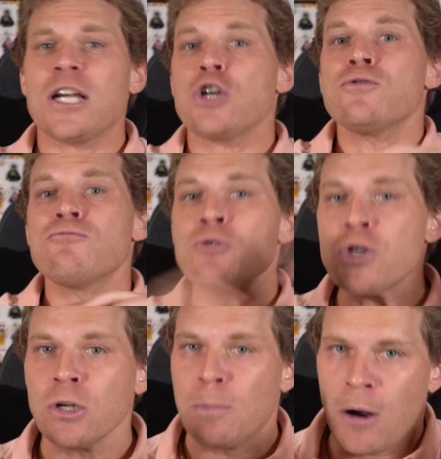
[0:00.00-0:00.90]
The
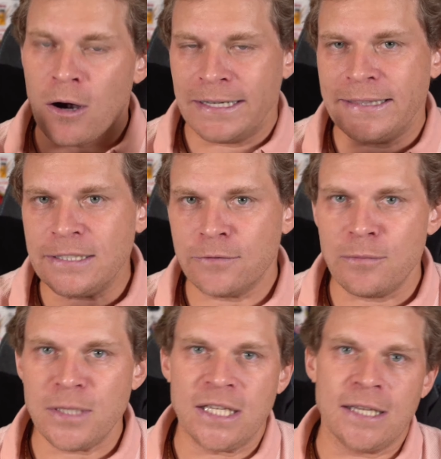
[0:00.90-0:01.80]
crucial part, at least
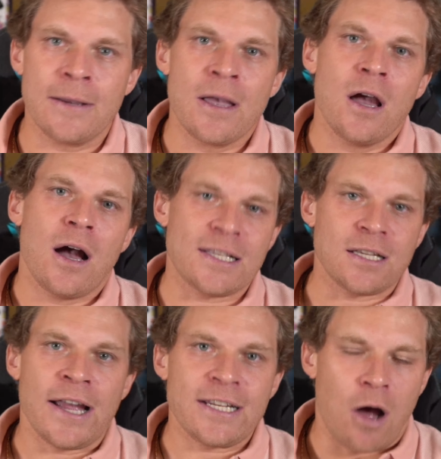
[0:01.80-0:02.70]
for me,
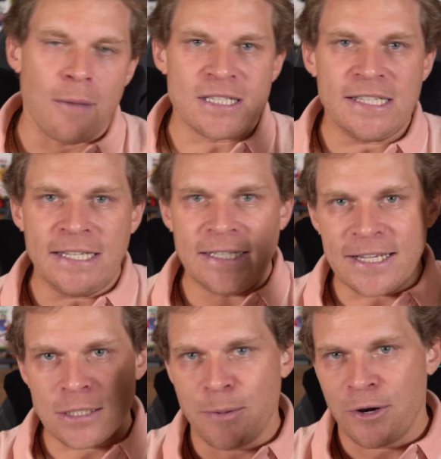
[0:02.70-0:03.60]
aside, obviously,
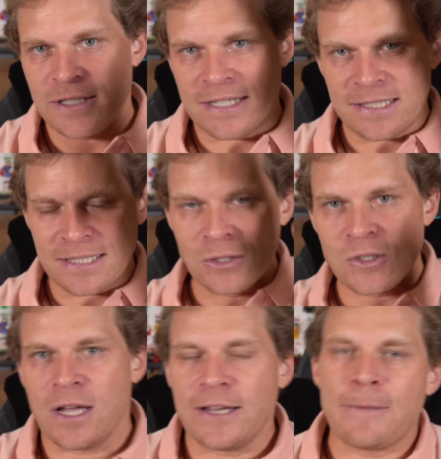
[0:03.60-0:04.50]
the experience and the skill
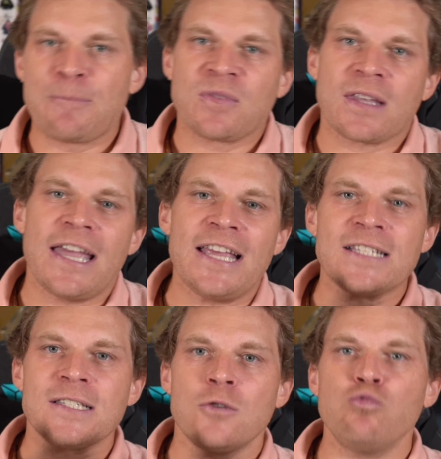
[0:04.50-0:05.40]
side,
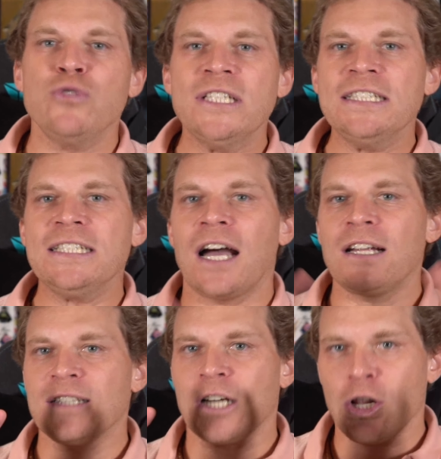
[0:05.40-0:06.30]
is really
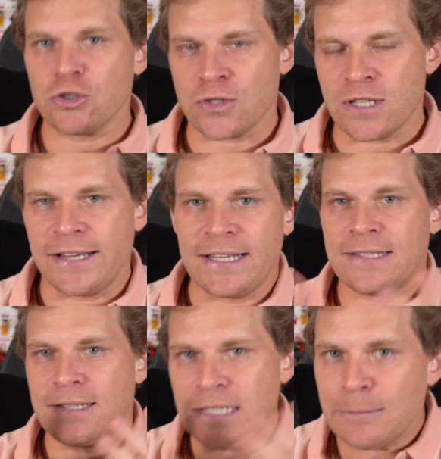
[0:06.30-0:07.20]
kind of the culture side,
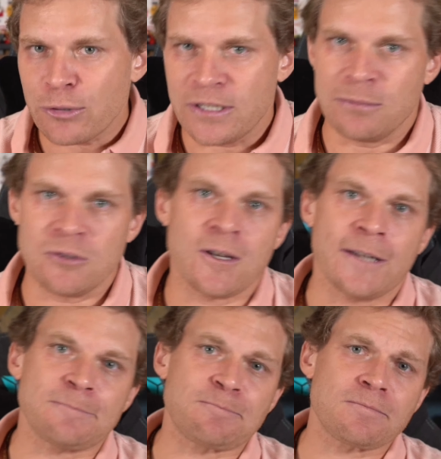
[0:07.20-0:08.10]
is the team principle
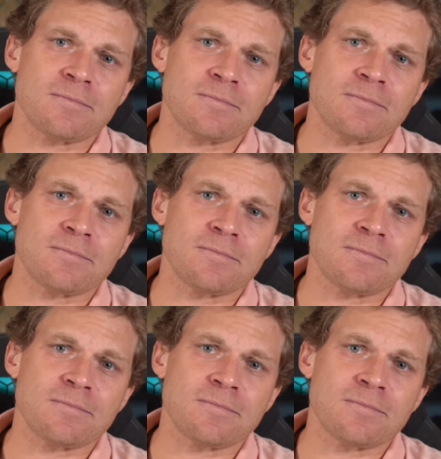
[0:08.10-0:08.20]
side.